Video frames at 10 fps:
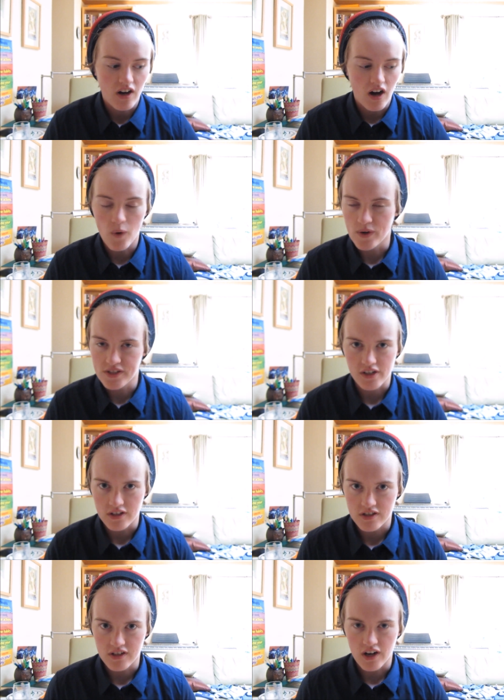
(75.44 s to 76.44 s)
always a
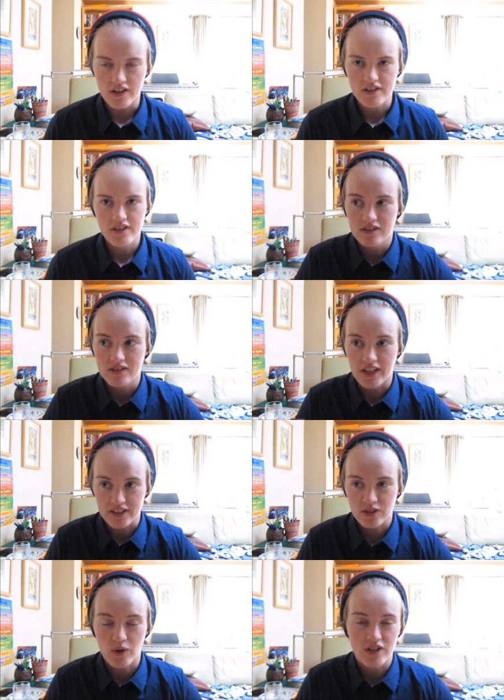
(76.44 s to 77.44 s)
good start.
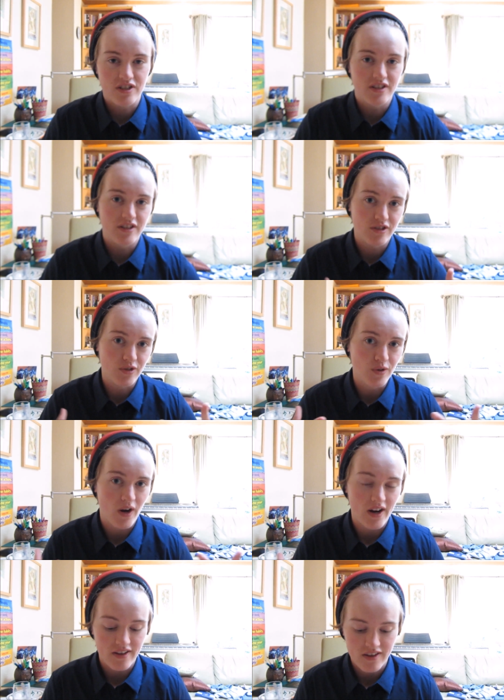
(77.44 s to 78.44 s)
Next question is do
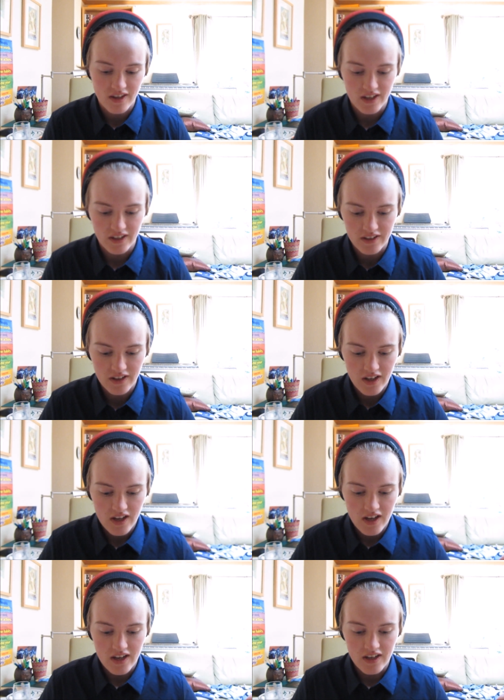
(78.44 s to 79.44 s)
I think
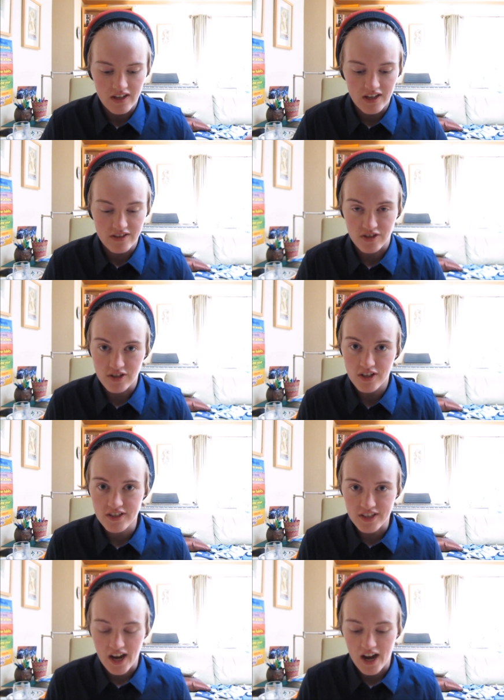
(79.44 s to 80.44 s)
it's good
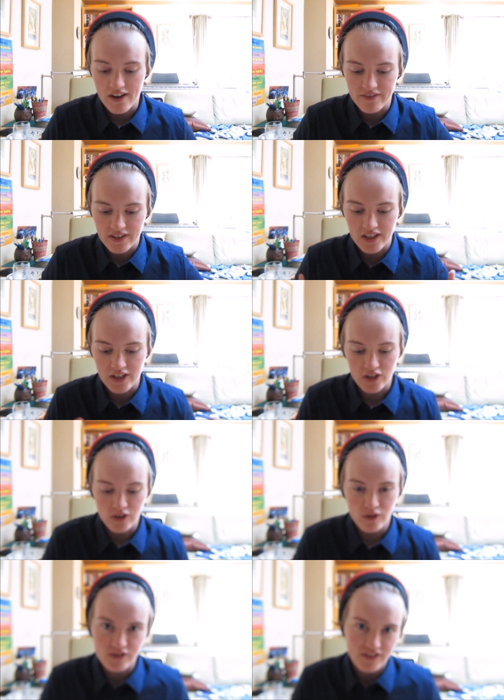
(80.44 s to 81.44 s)
to have
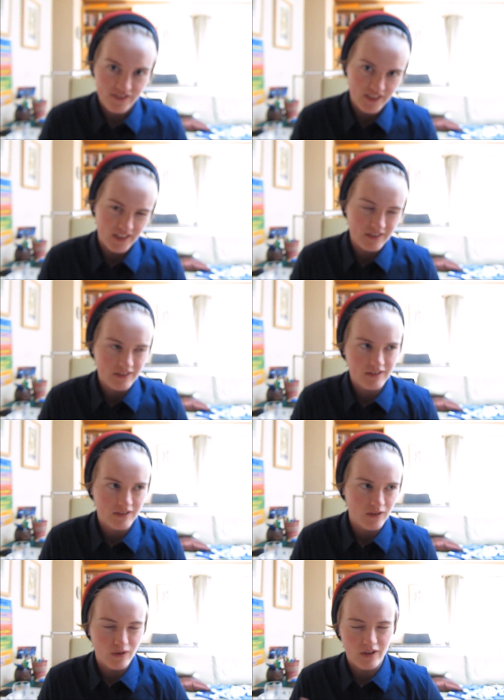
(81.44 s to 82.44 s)
inclusiveness
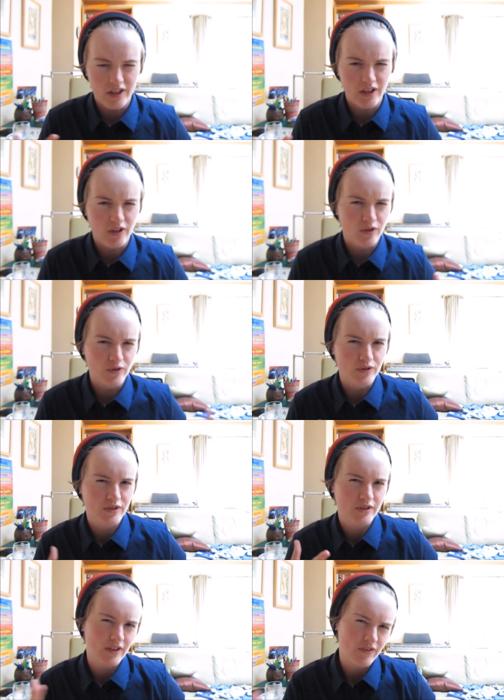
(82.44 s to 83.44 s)
or
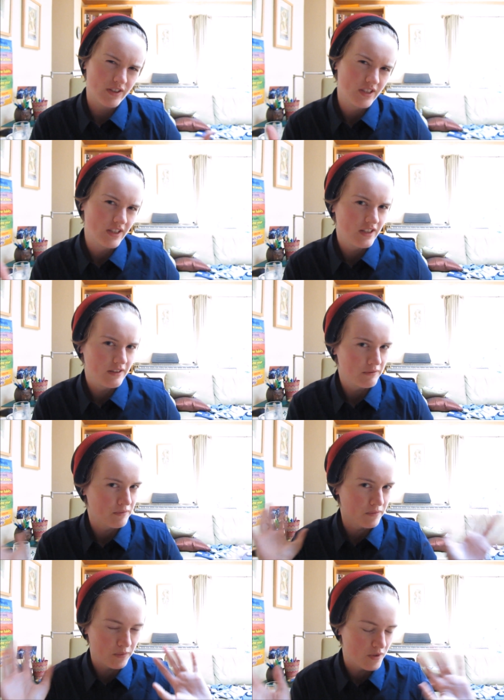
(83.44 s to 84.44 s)
inclusivity,
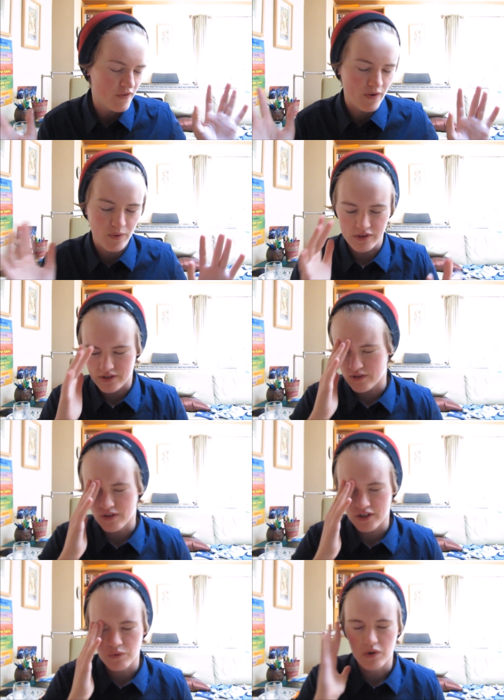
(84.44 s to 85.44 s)
whichever one's the
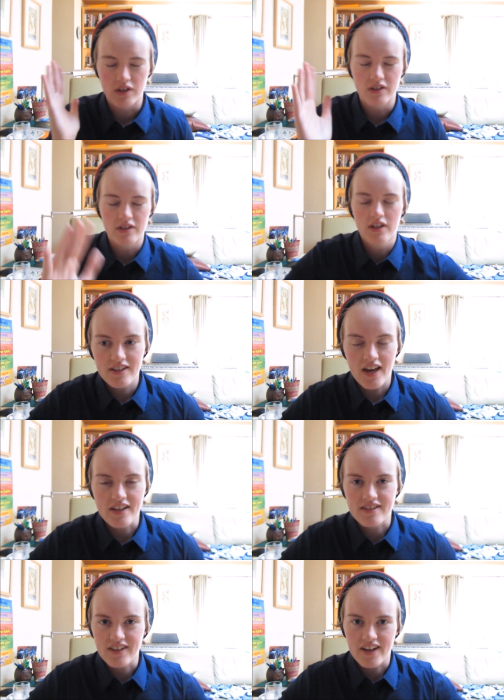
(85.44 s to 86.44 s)
correct word?
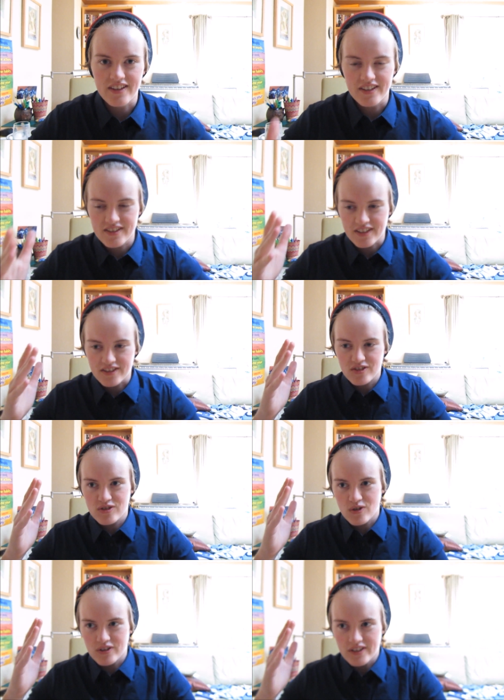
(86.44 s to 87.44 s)
Yes, I think it's
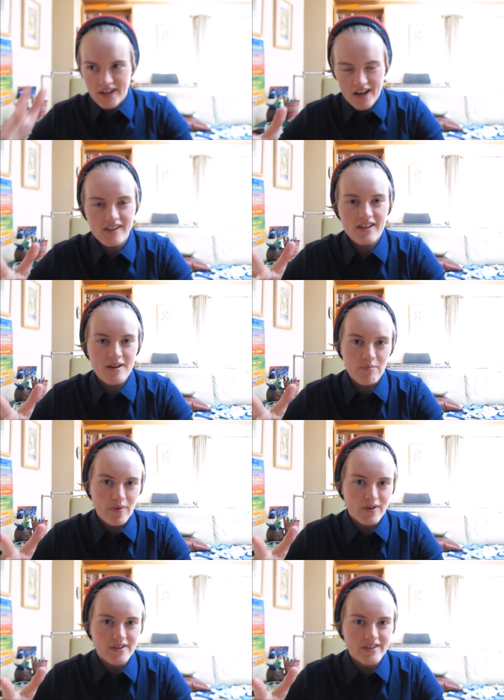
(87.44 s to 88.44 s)
extraordinarily
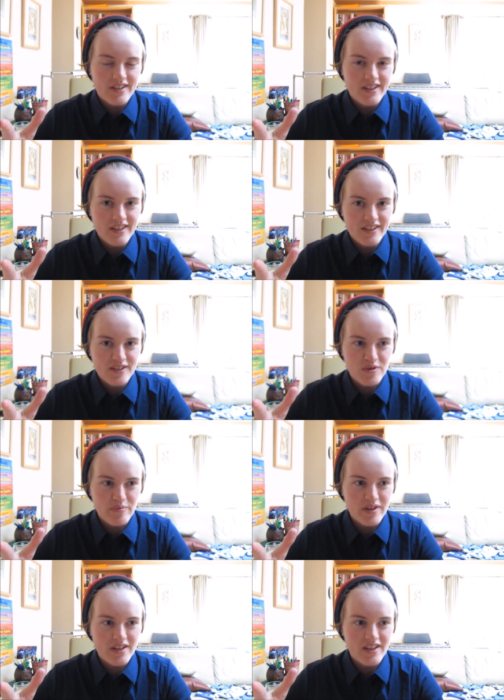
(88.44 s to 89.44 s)
important to
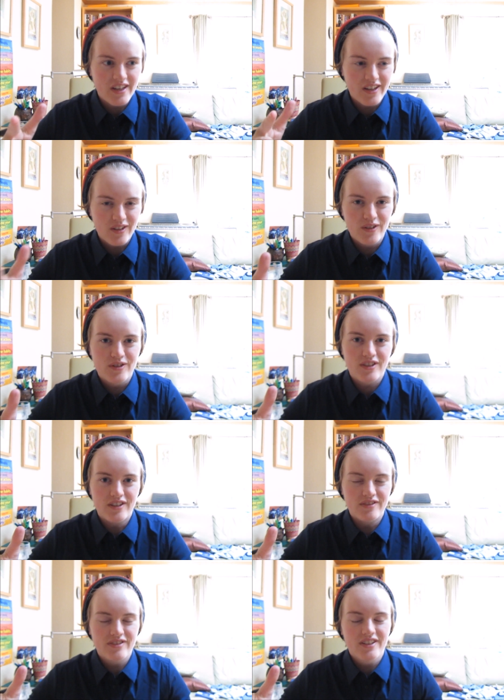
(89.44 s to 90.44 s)
be
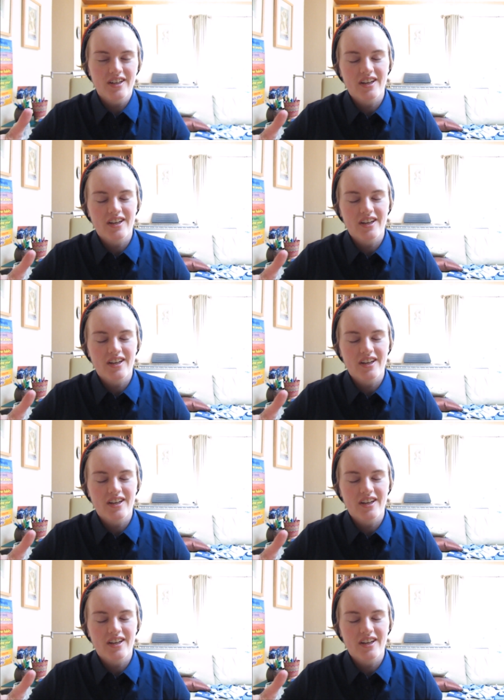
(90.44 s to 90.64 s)
inclusive